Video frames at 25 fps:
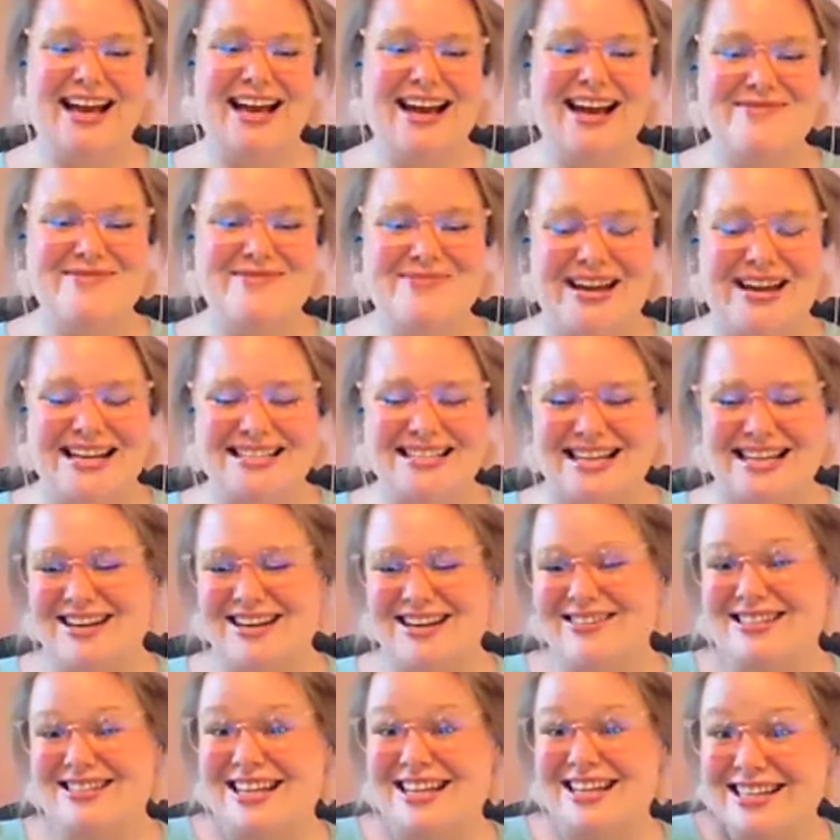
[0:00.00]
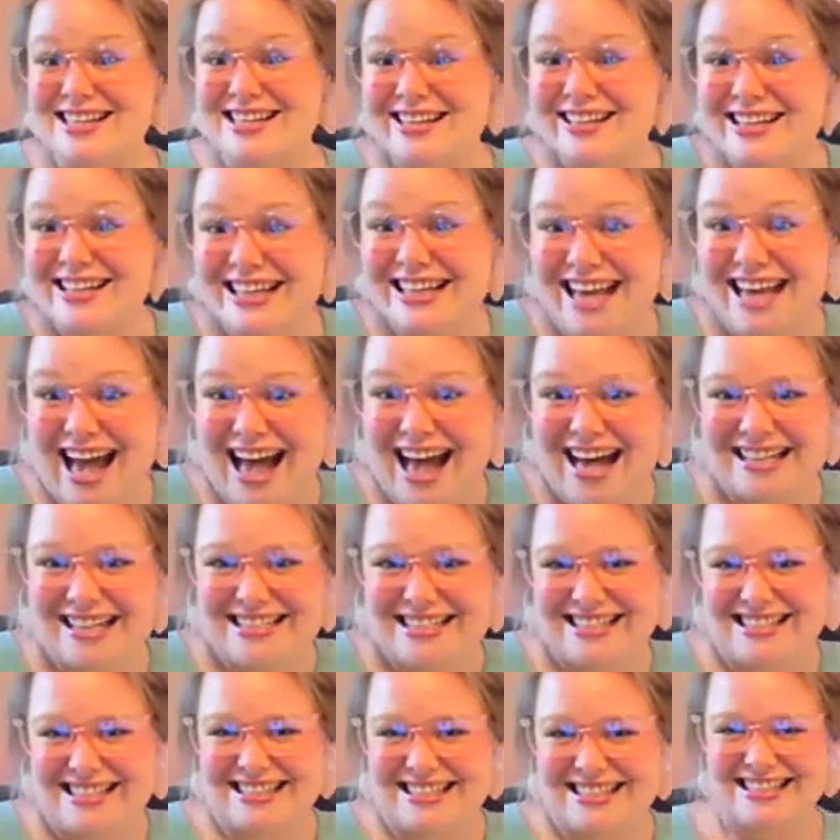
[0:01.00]
Amazing. You're such a good
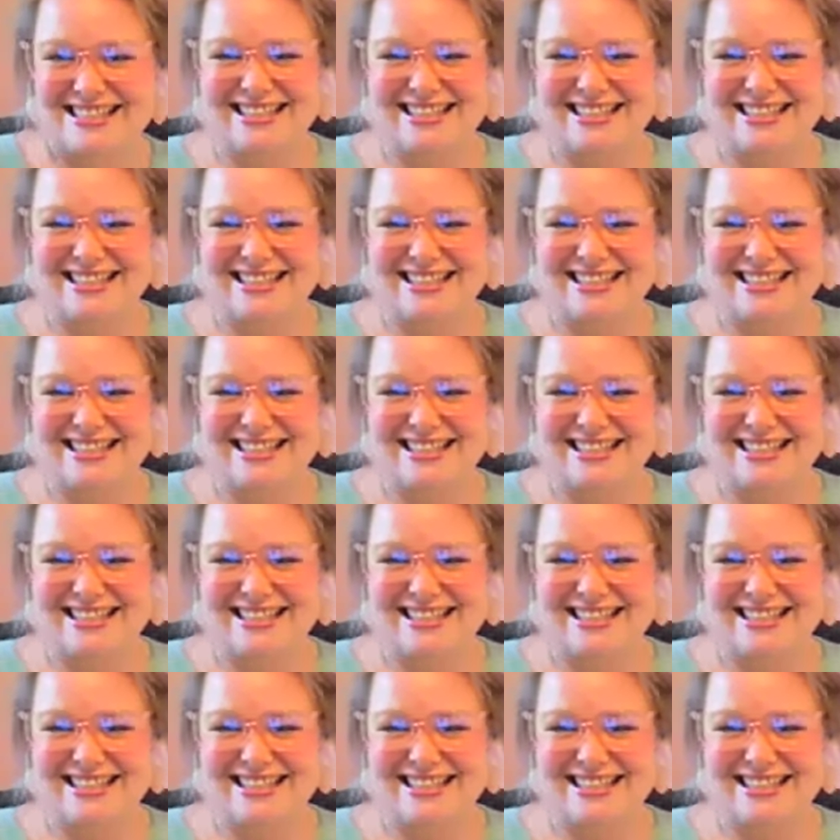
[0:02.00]
guest.